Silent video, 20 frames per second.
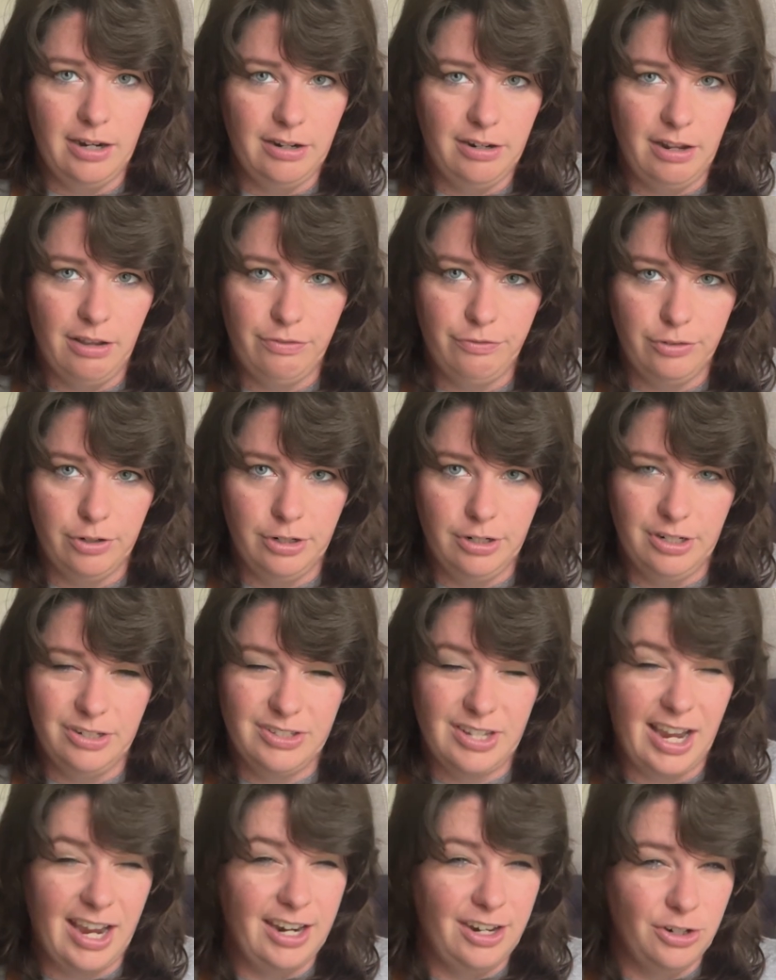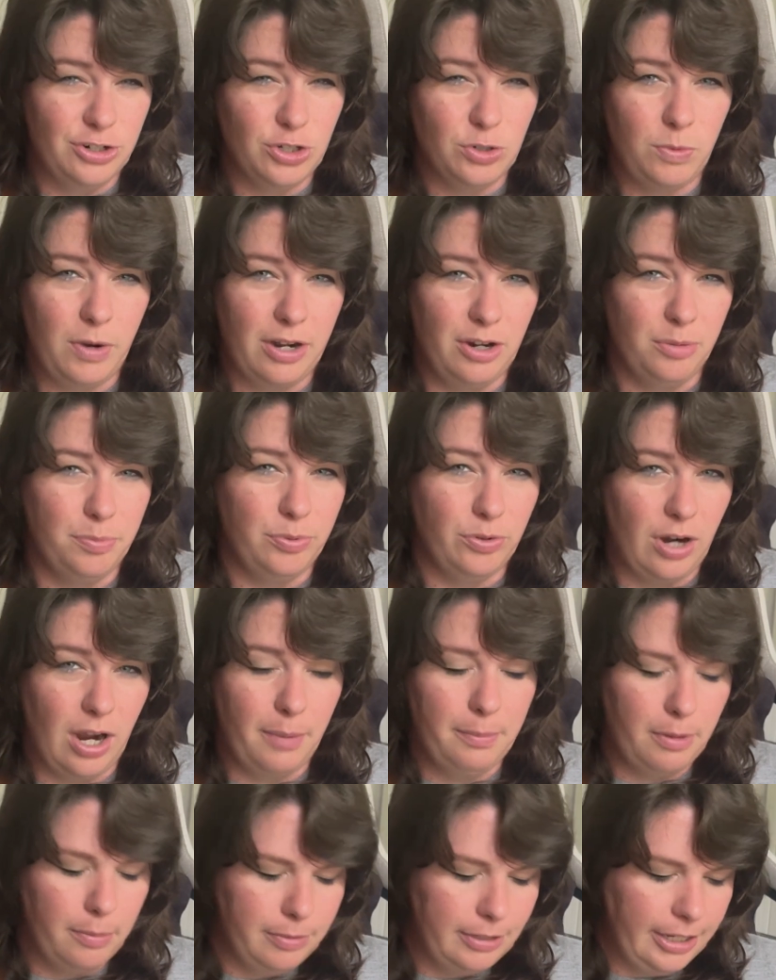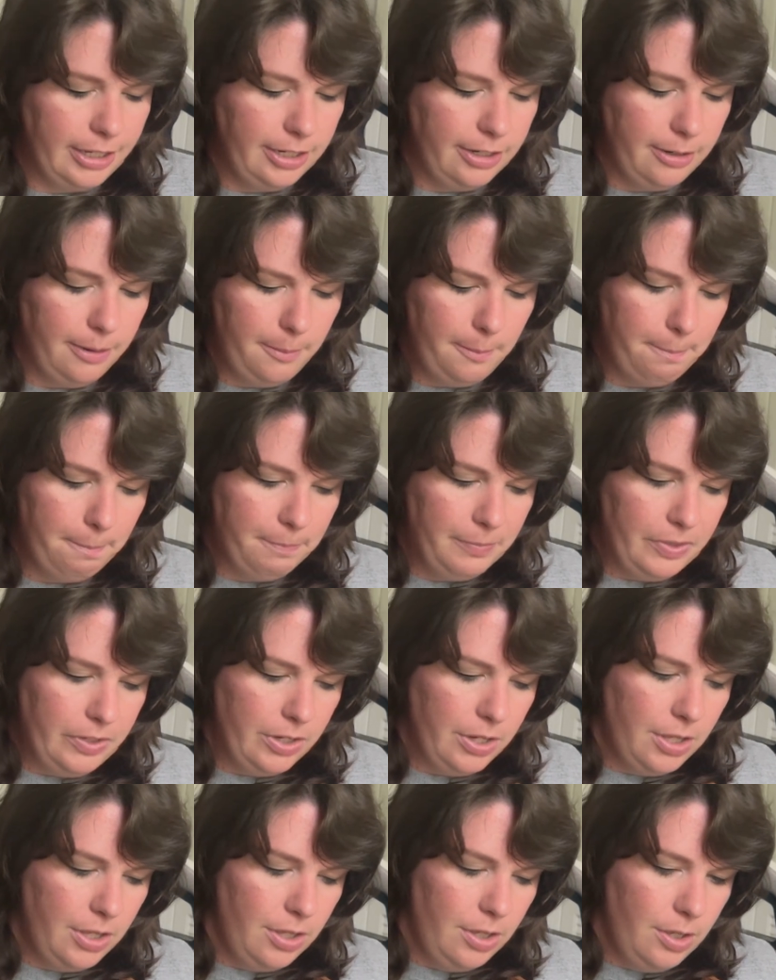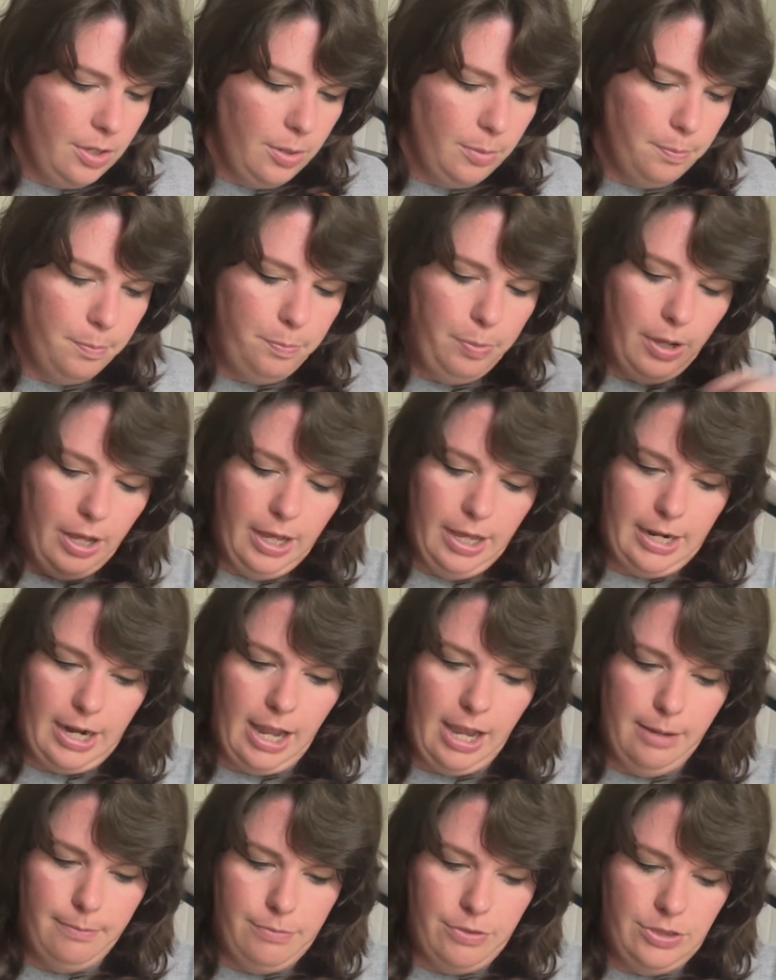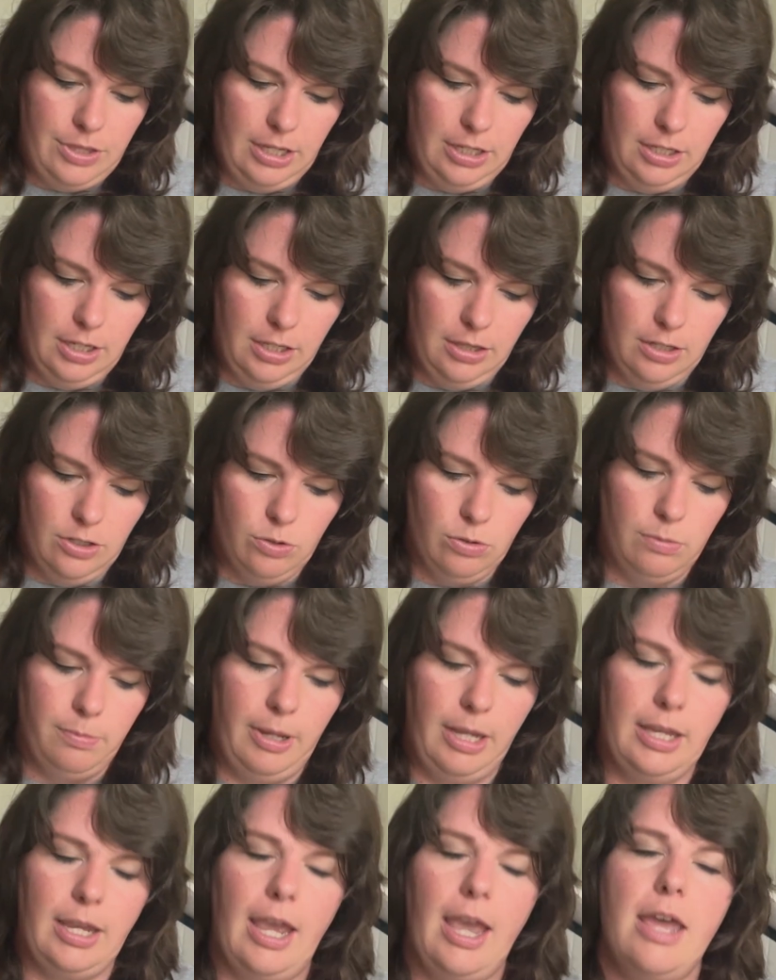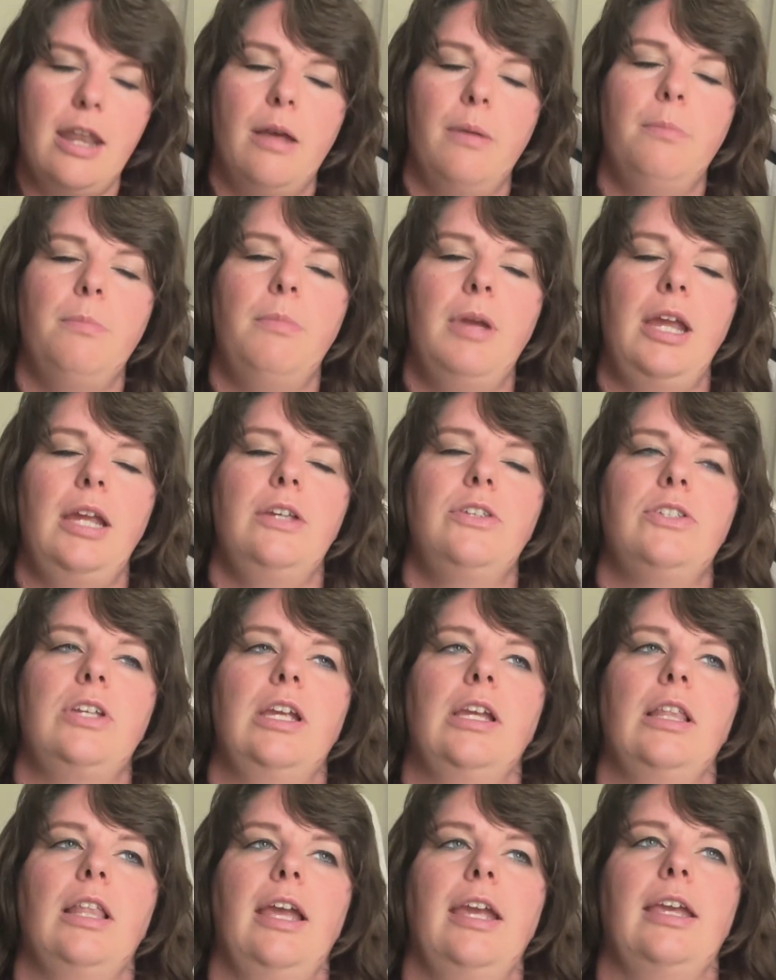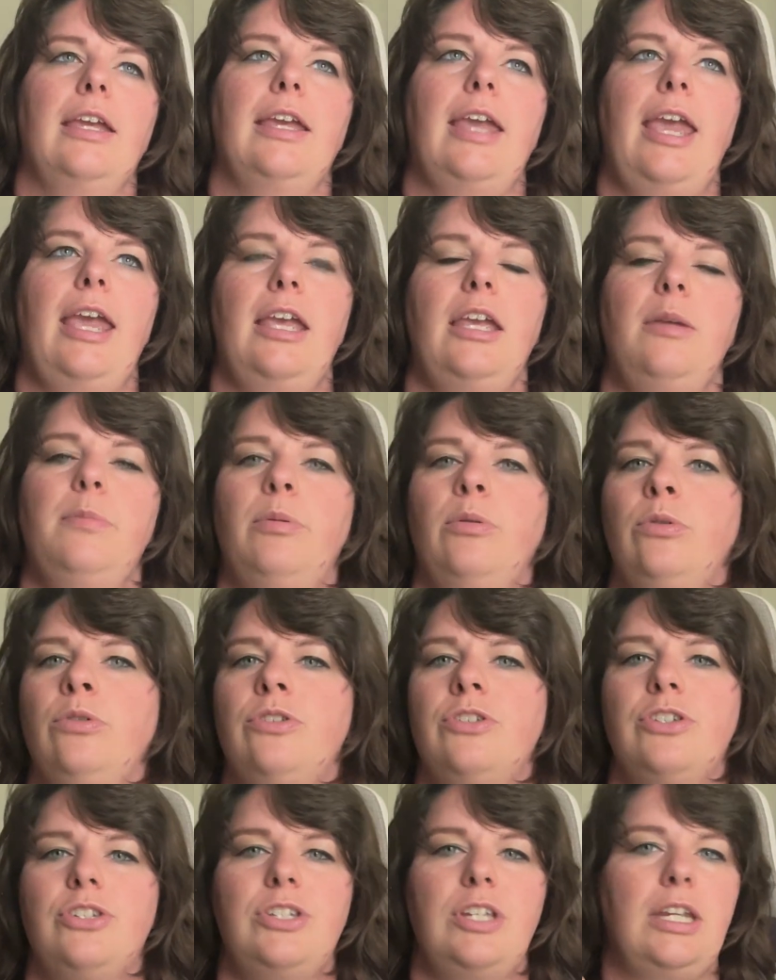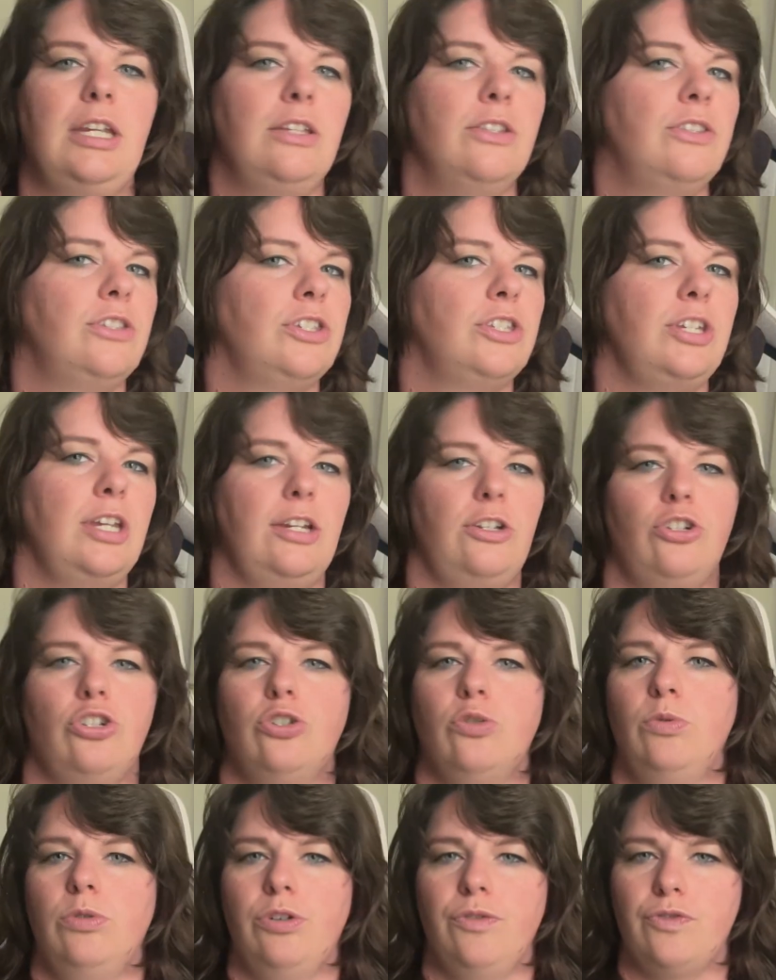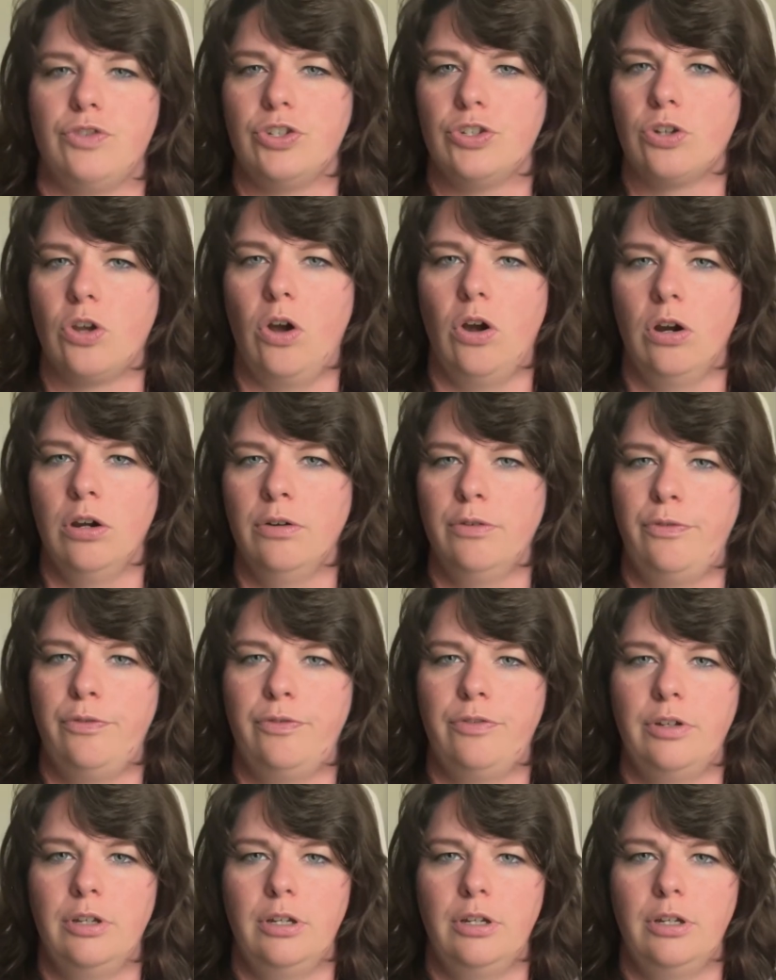enough for an entire sweater, probably. But I'm thinking this would make an amazing, like, cabled seed stitch sort of scarf.